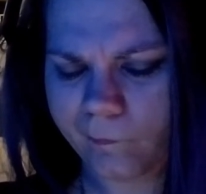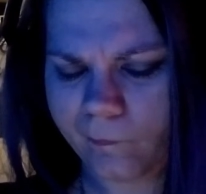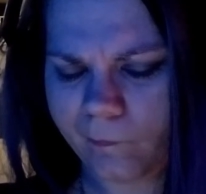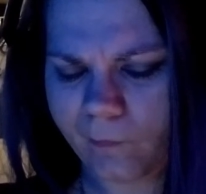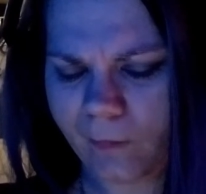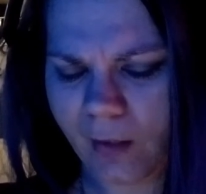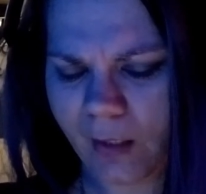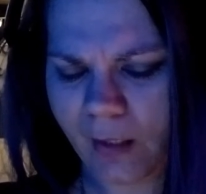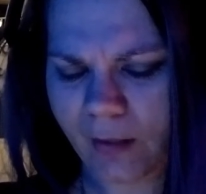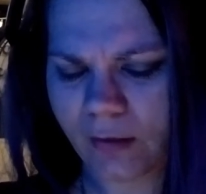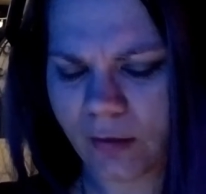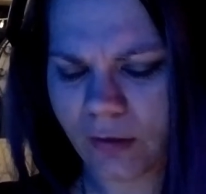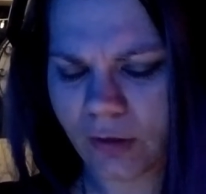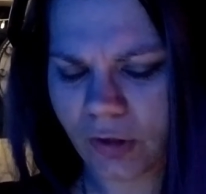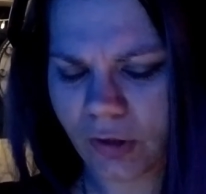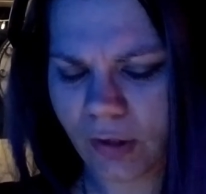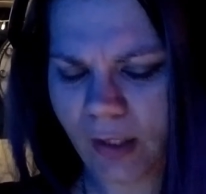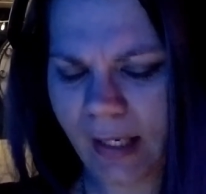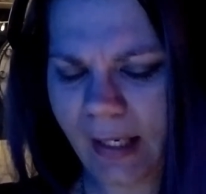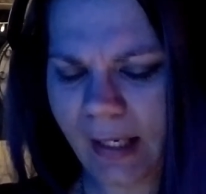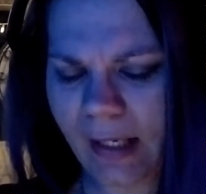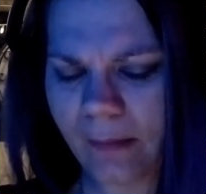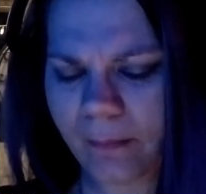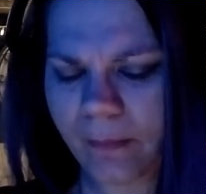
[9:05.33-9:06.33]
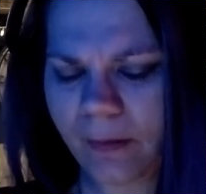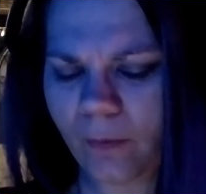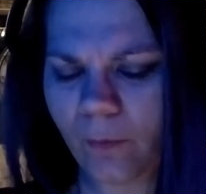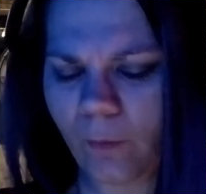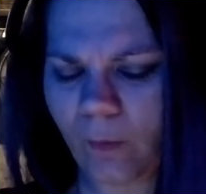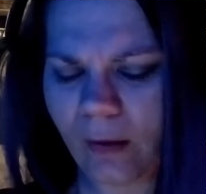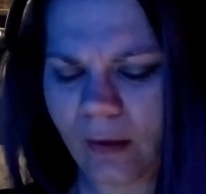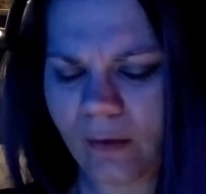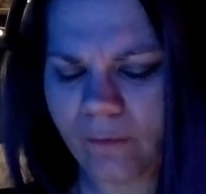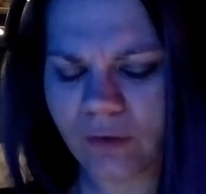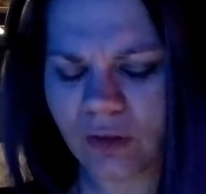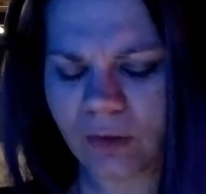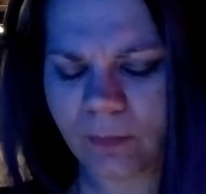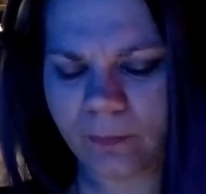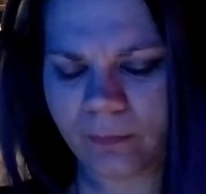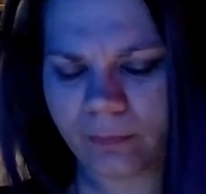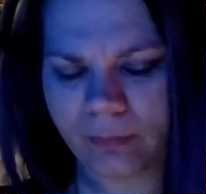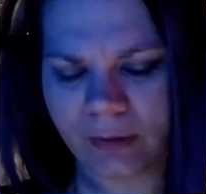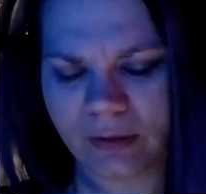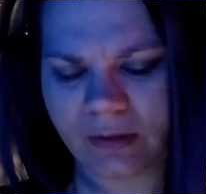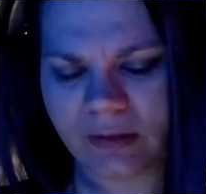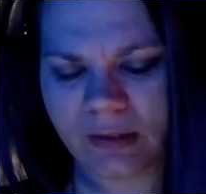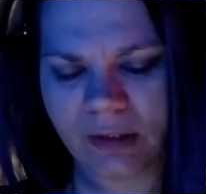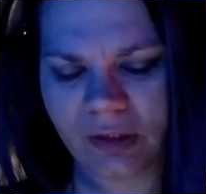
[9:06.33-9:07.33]
Yet the strike had been one of
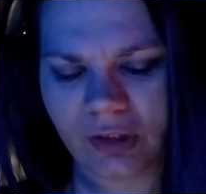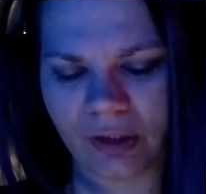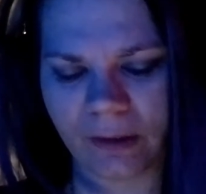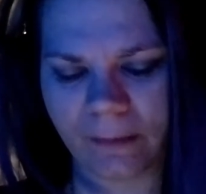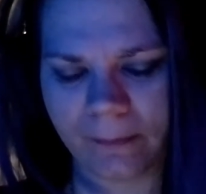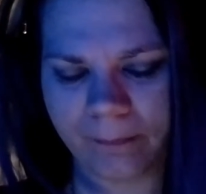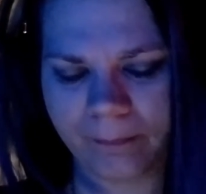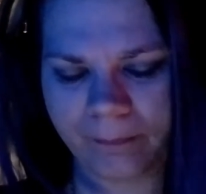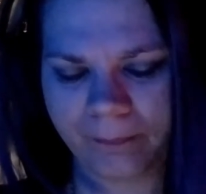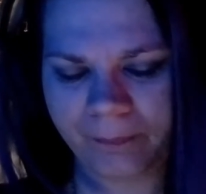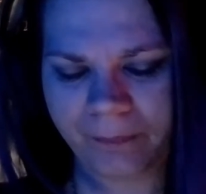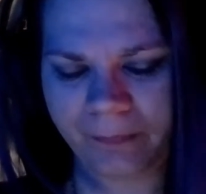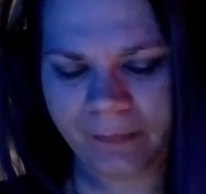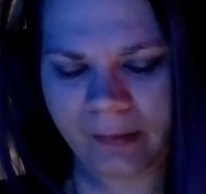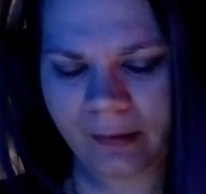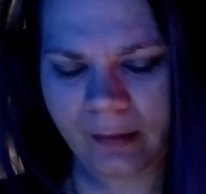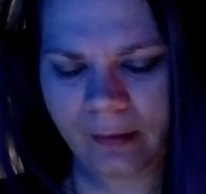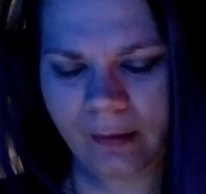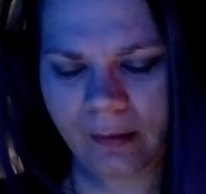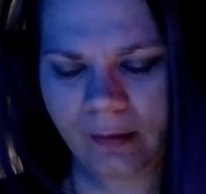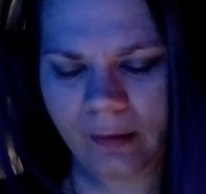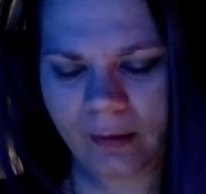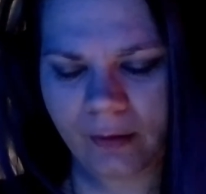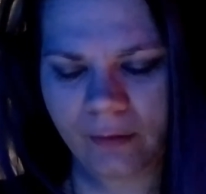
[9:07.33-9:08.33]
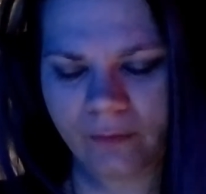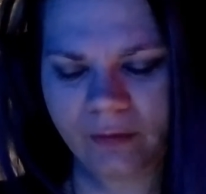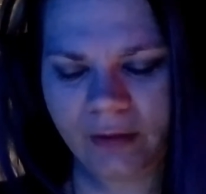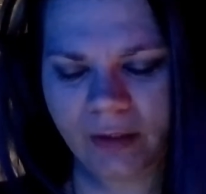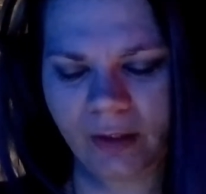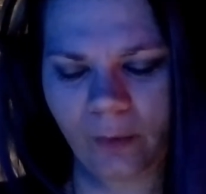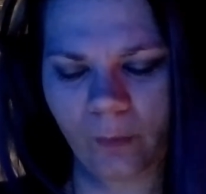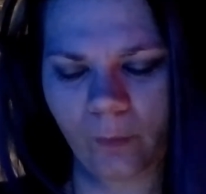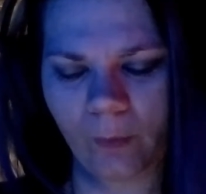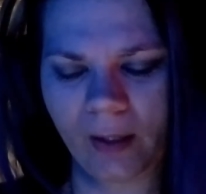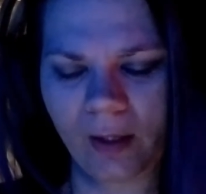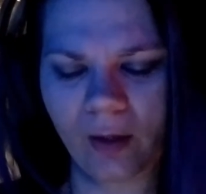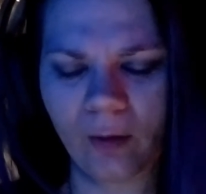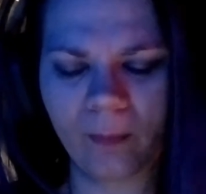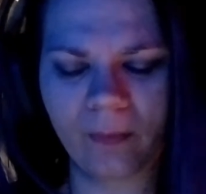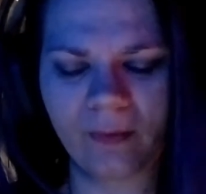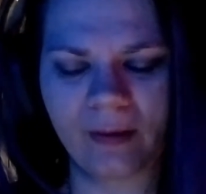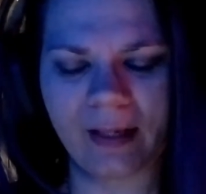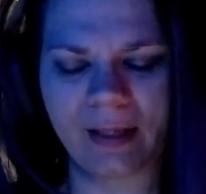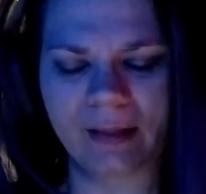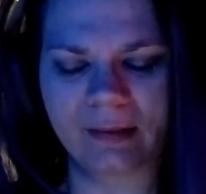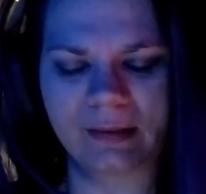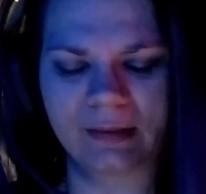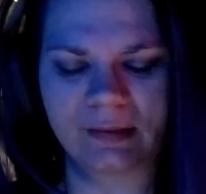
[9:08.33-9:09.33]
precision. Only a
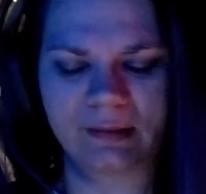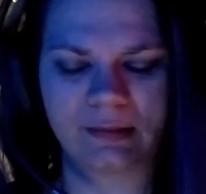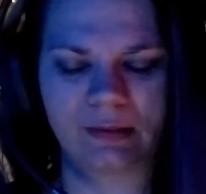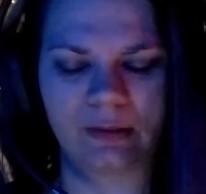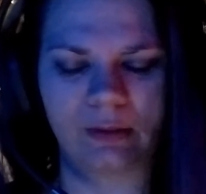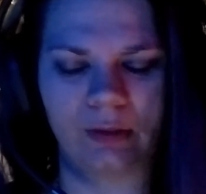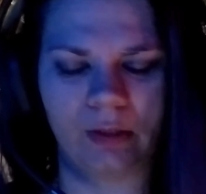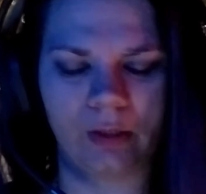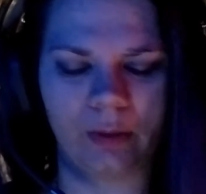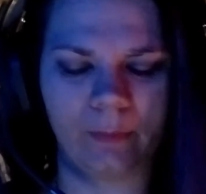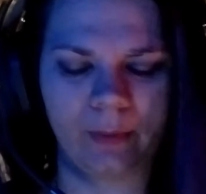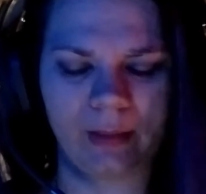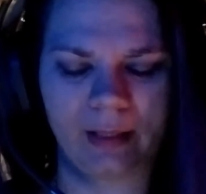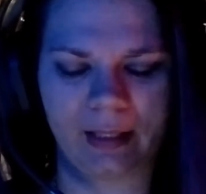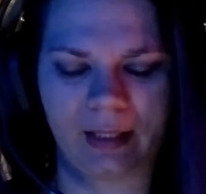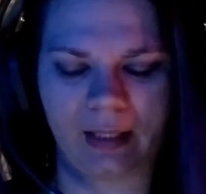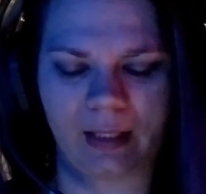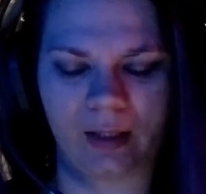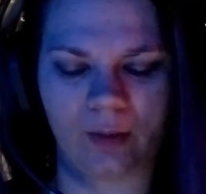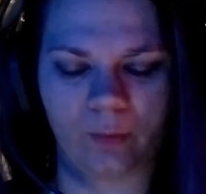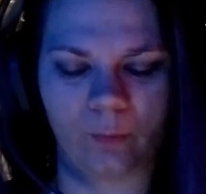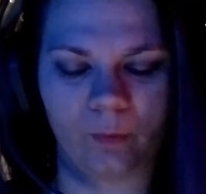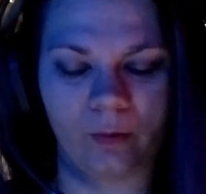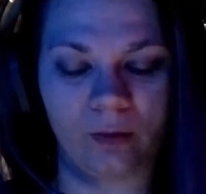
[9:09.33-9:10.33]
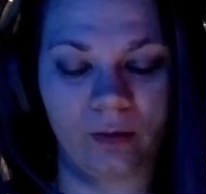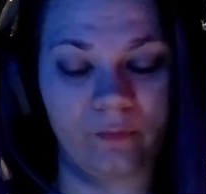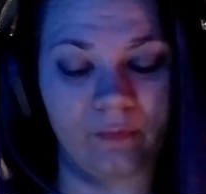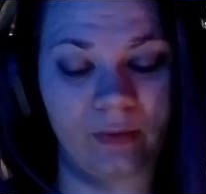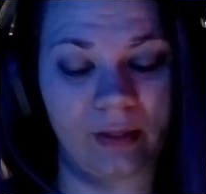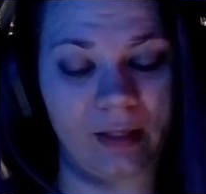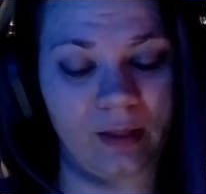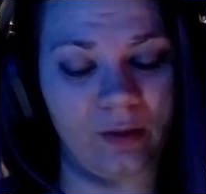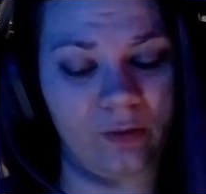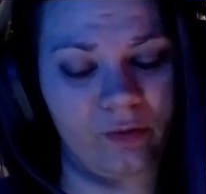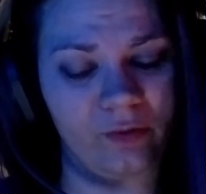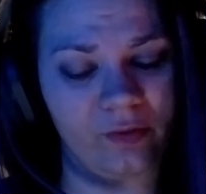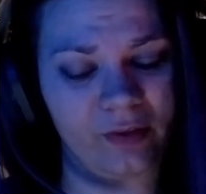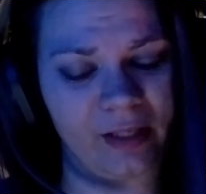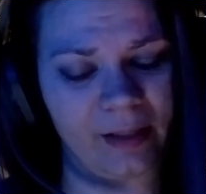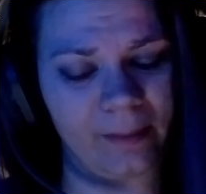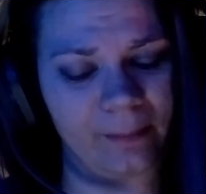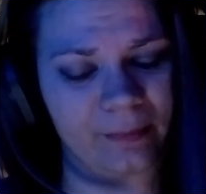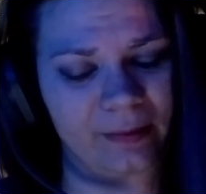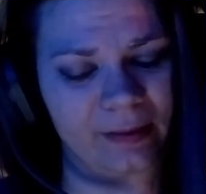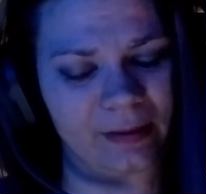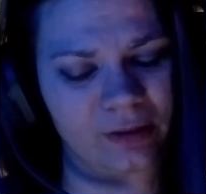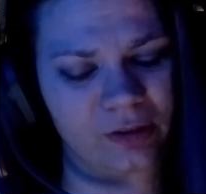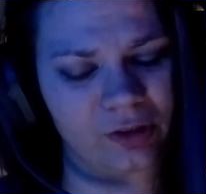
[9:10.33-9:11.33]
well-practiced, knowing hand would have angled that
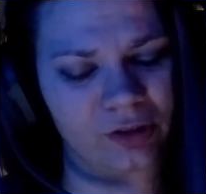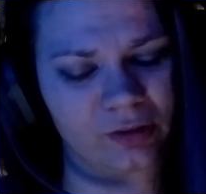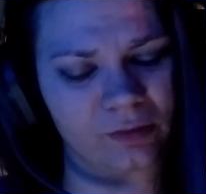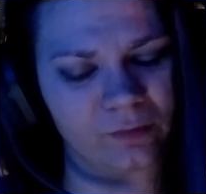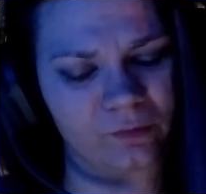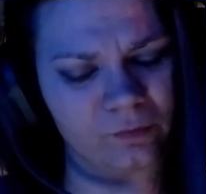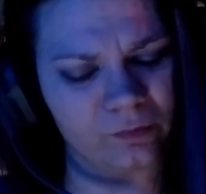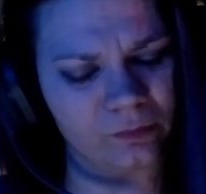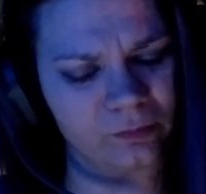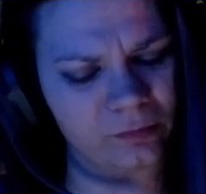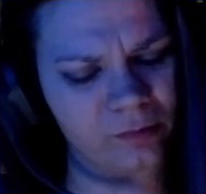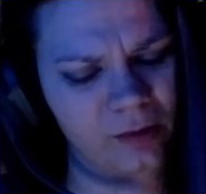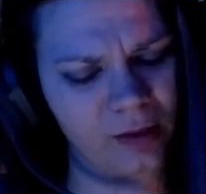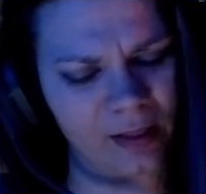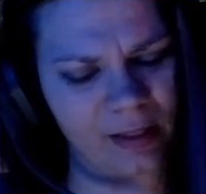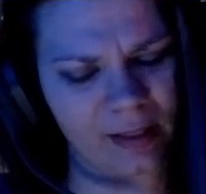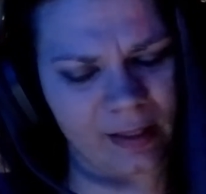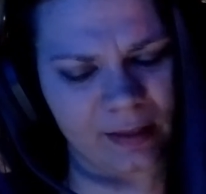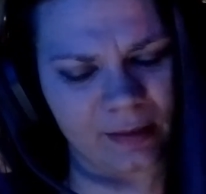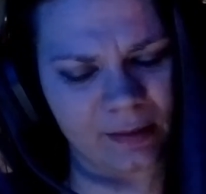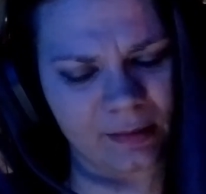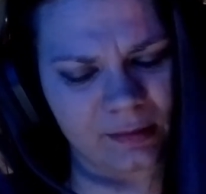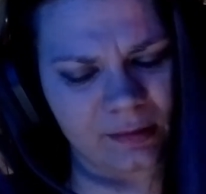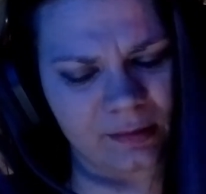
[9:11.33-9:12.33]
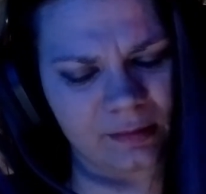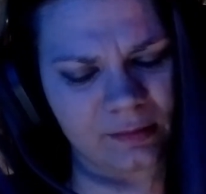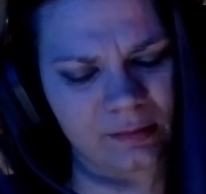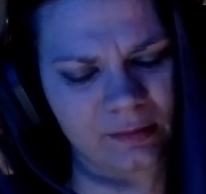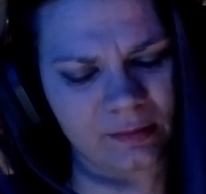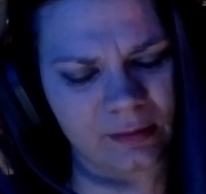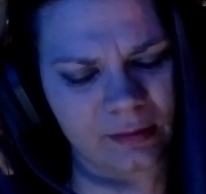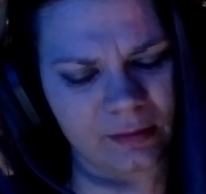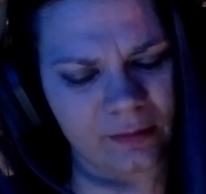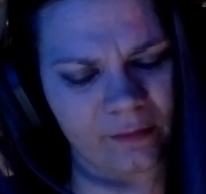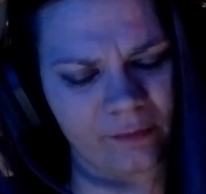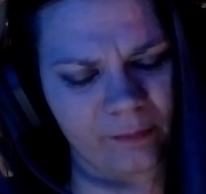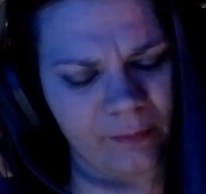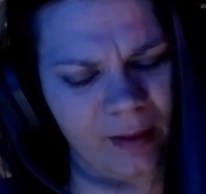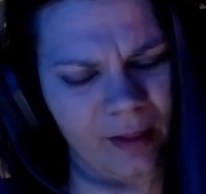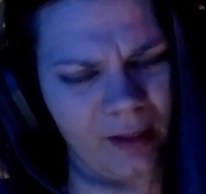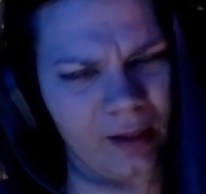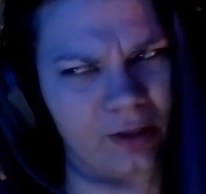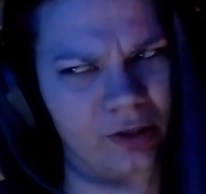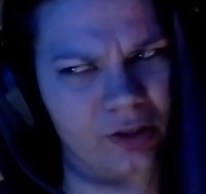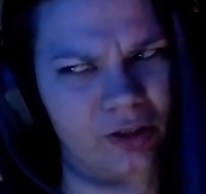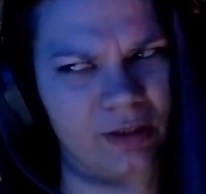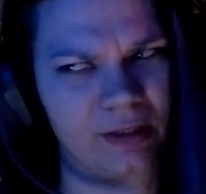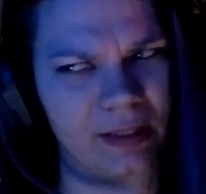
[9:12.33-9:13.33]
blade right to have
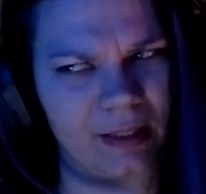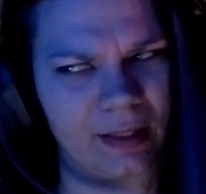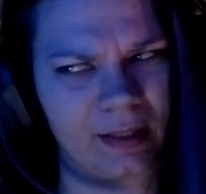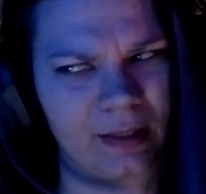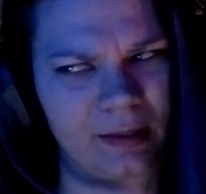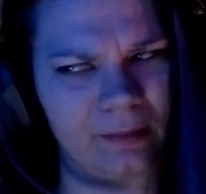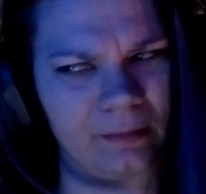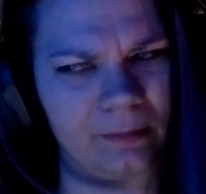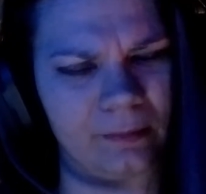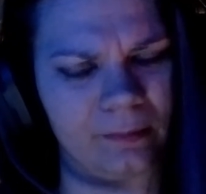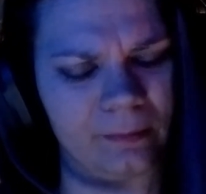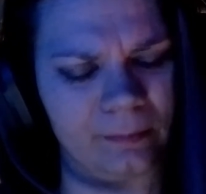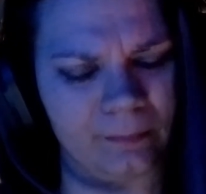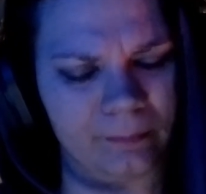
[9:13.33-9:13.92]
managed that kill.